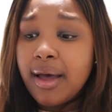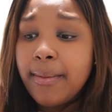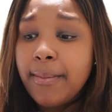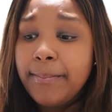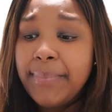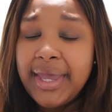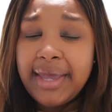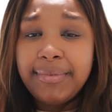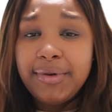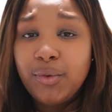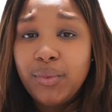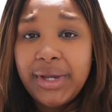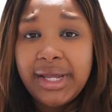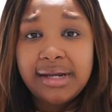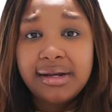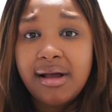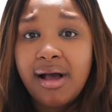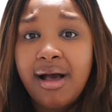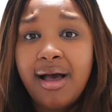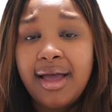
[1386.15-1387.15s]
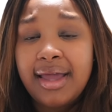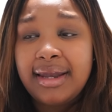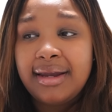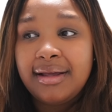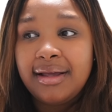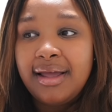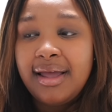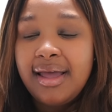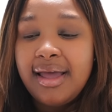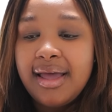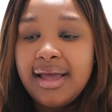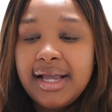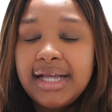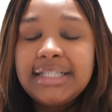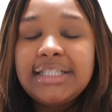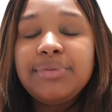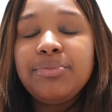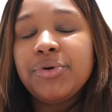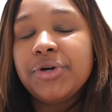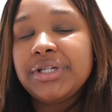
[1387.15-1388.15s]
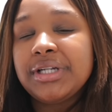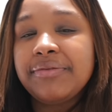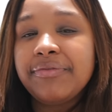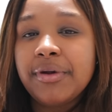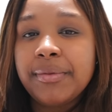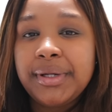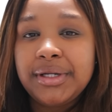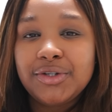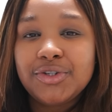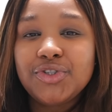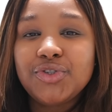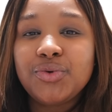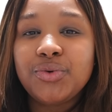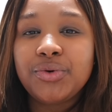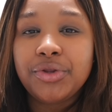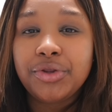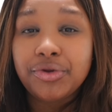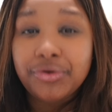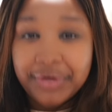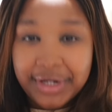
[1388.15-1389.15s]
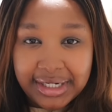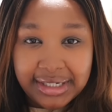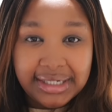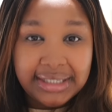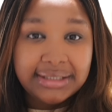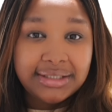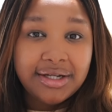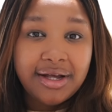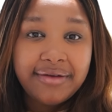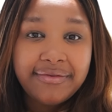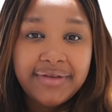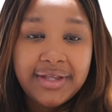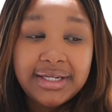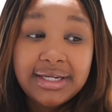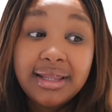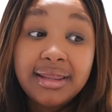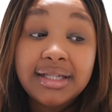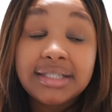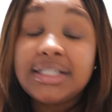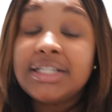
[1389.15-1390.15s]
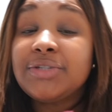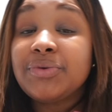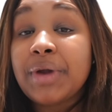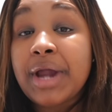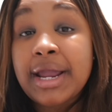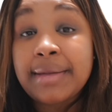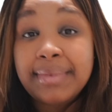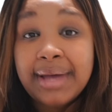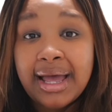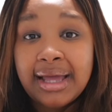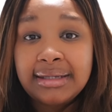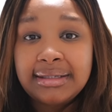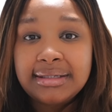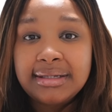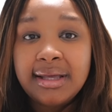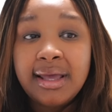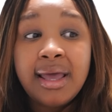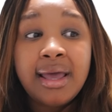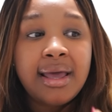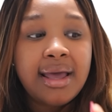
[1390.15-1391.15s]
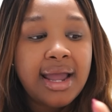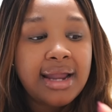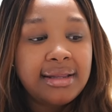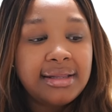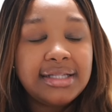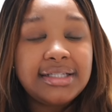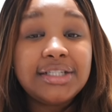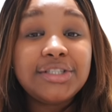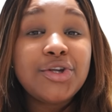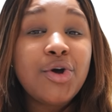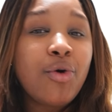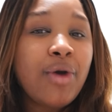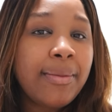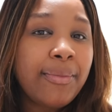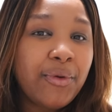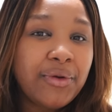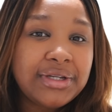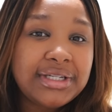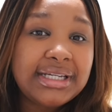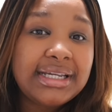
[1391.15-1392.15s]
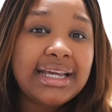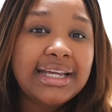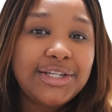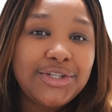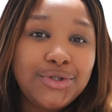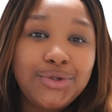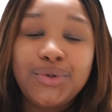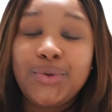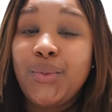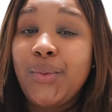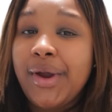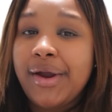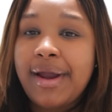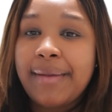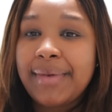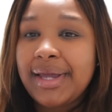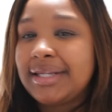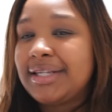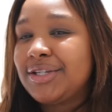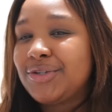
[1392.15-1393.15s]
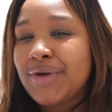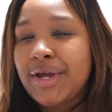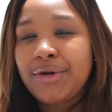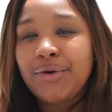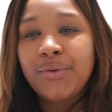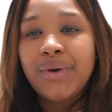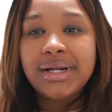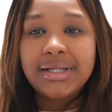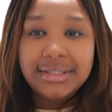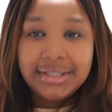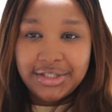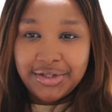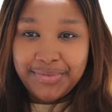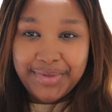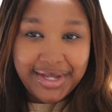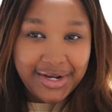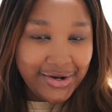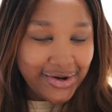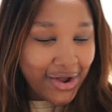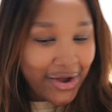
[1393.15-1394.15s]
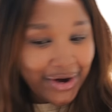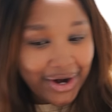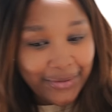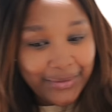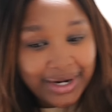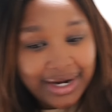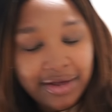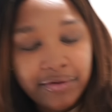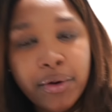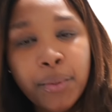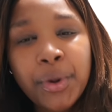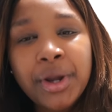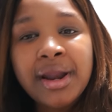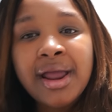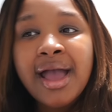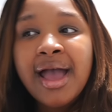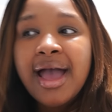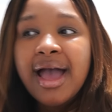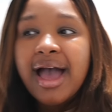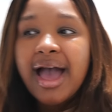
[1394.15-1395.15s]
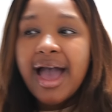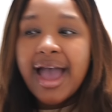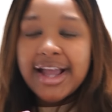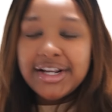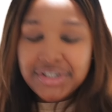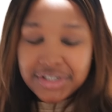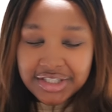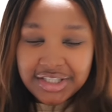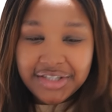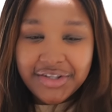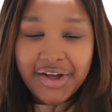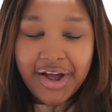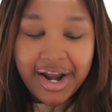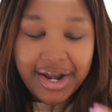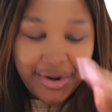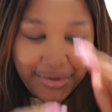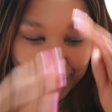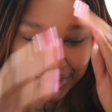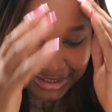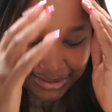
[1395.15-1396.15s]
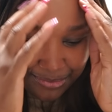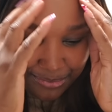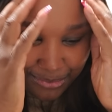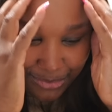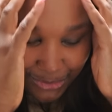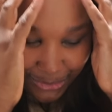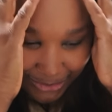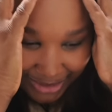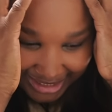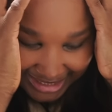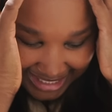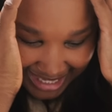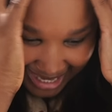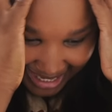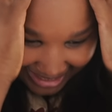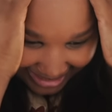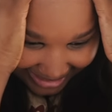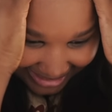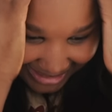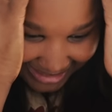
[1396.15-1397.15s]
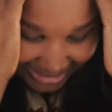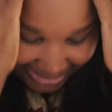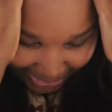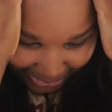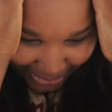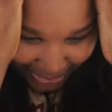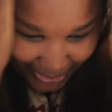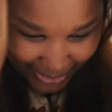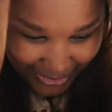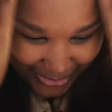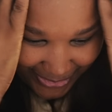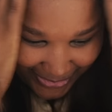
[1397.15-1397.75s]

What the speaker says: baby weight on. It's important for me to show the realness of it. This is where I'm at, and this is how I'm going to get to where I'm getting to. I don't want this to be long or whatever, but I just thought it was important to